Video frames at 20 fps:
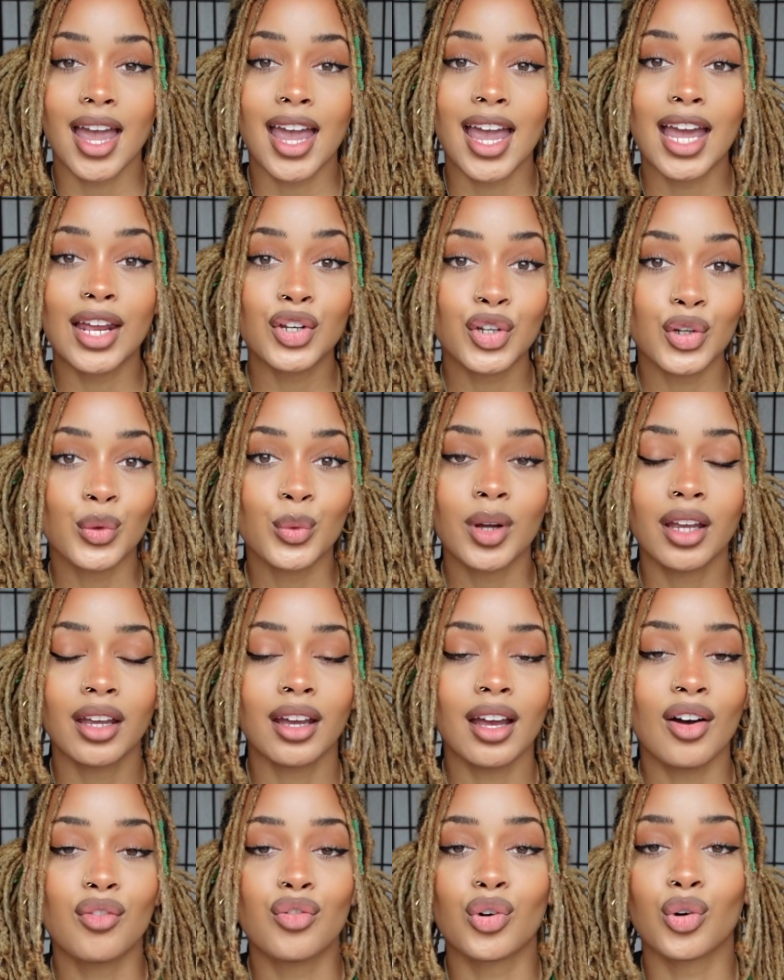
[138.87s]
And
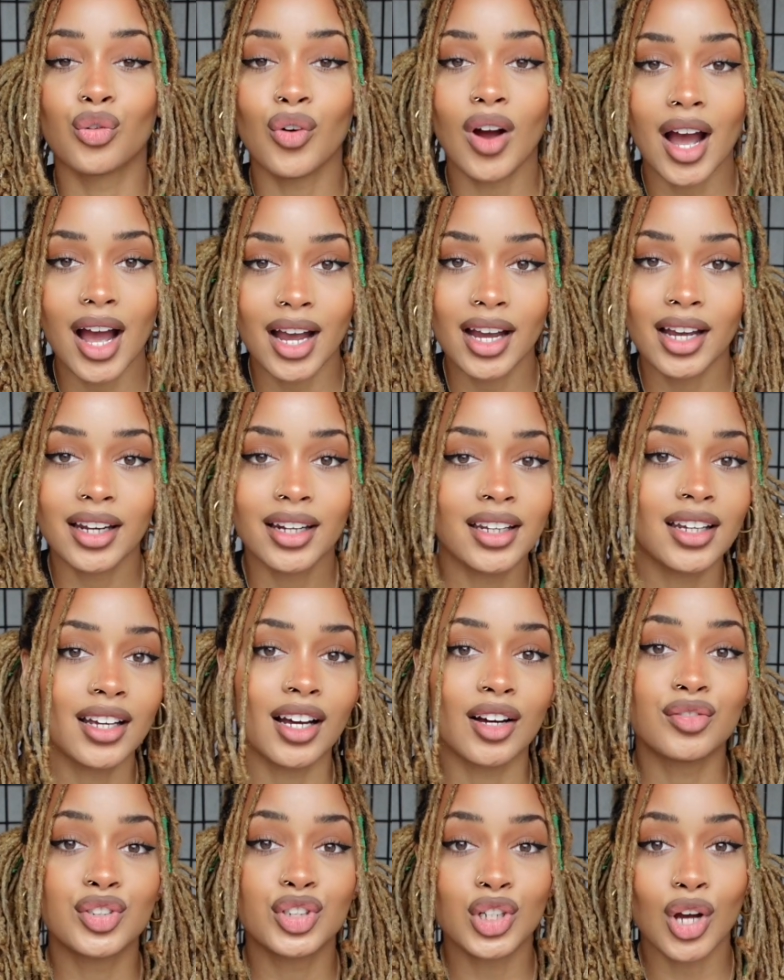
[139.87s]
doing a
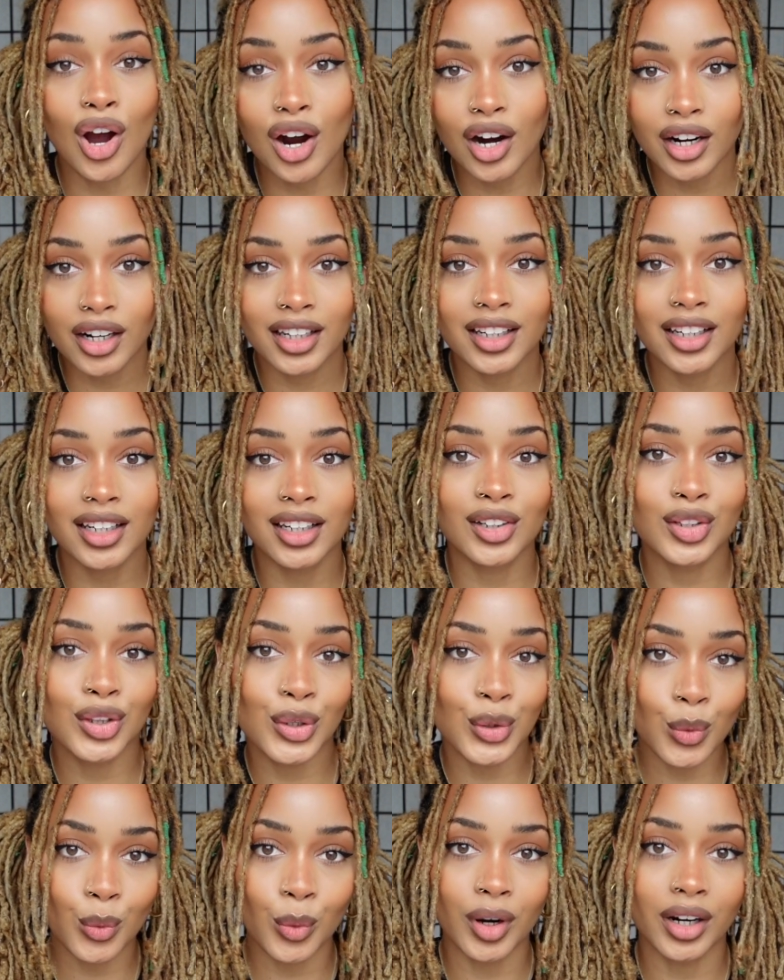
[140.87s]
variety of targeted
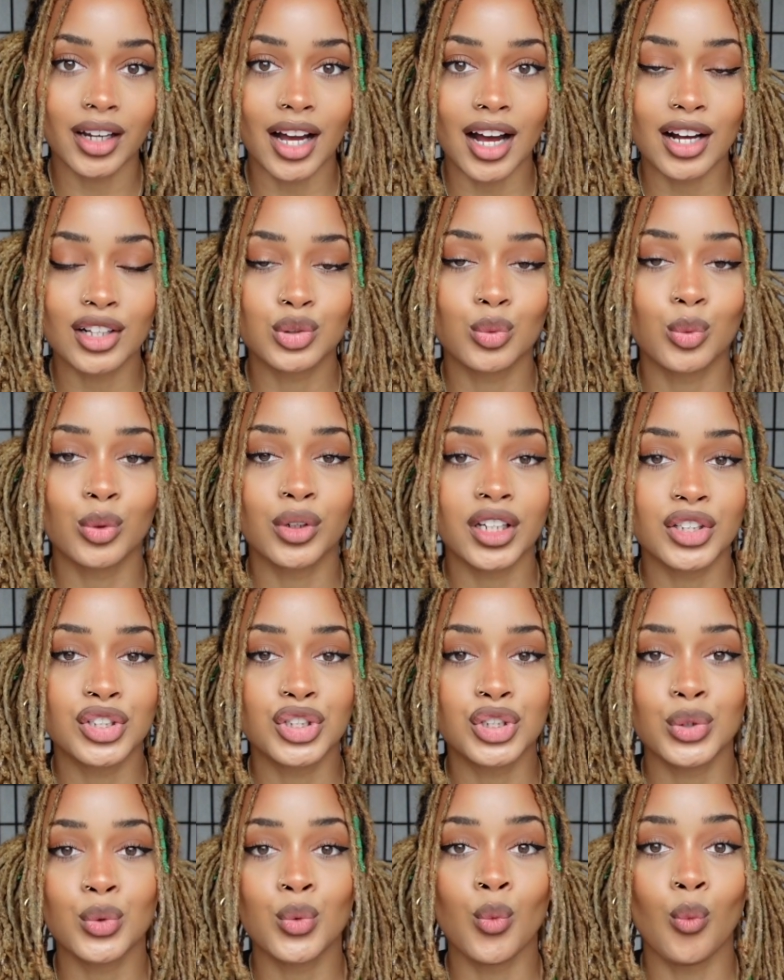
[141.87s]
glute workouts will
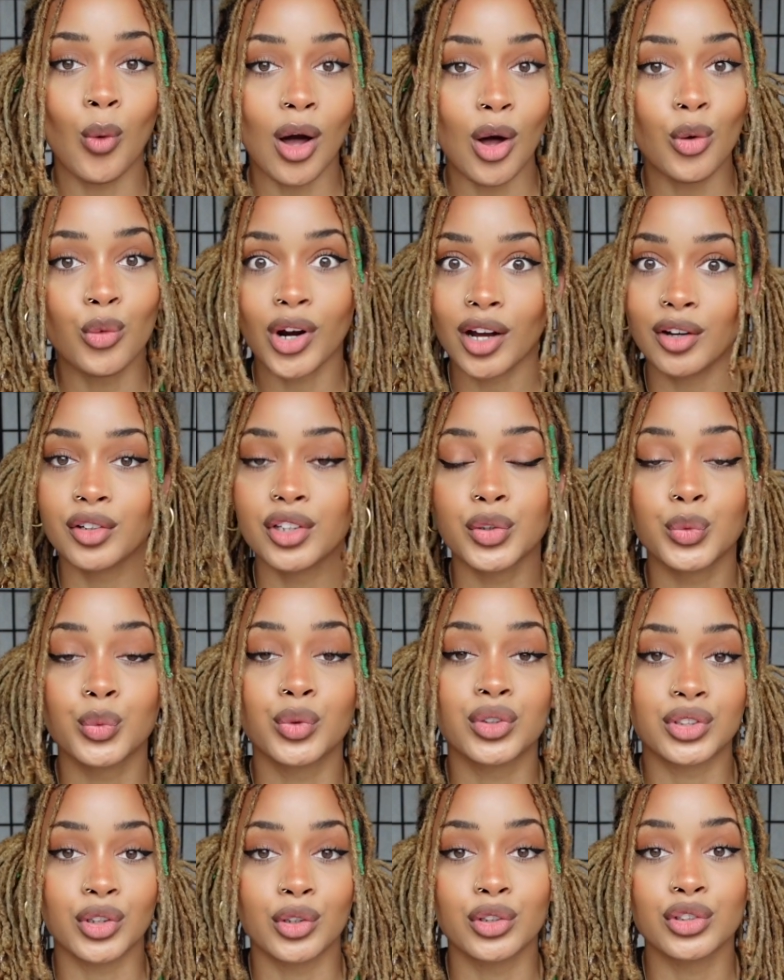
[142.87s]
get you well-rounded
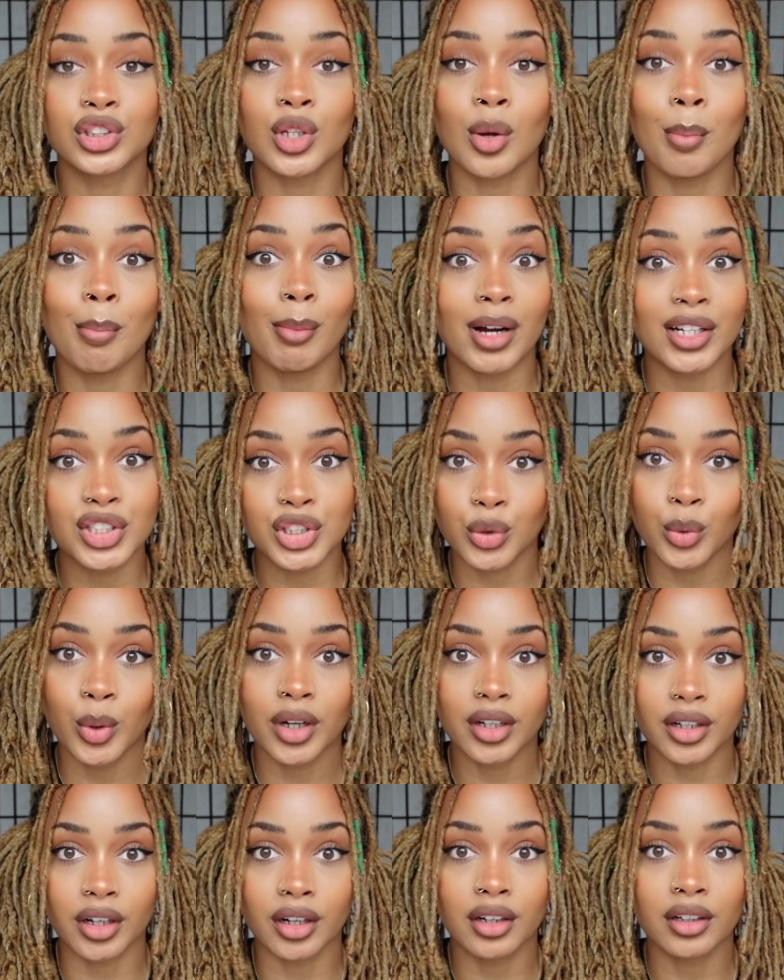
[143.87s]
results much
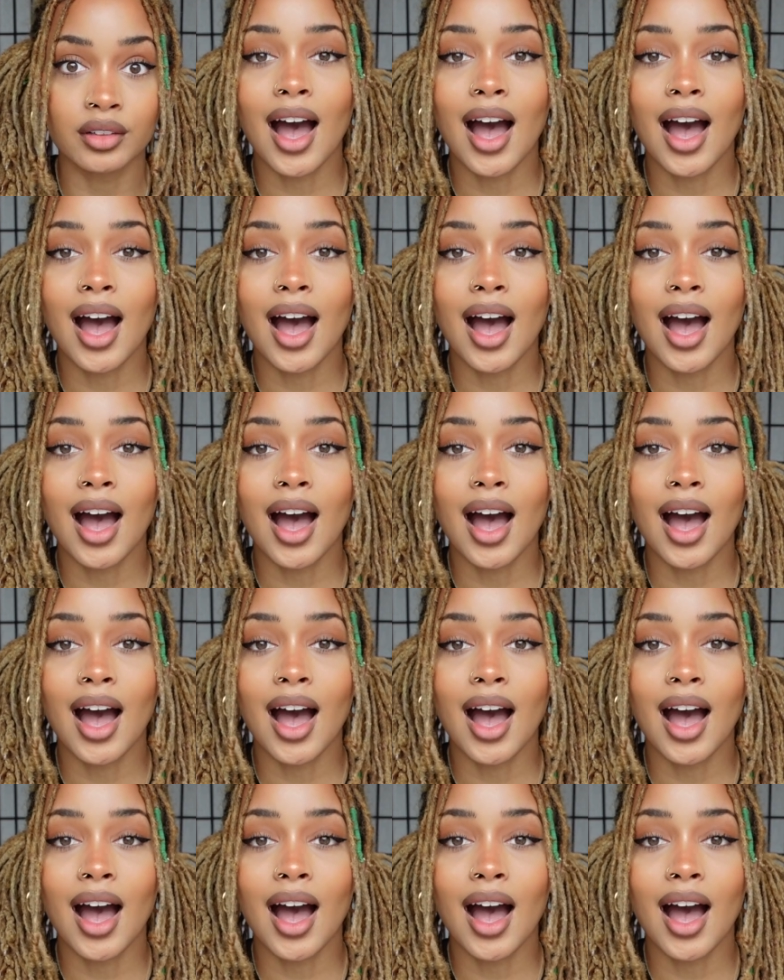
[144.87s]
quicker.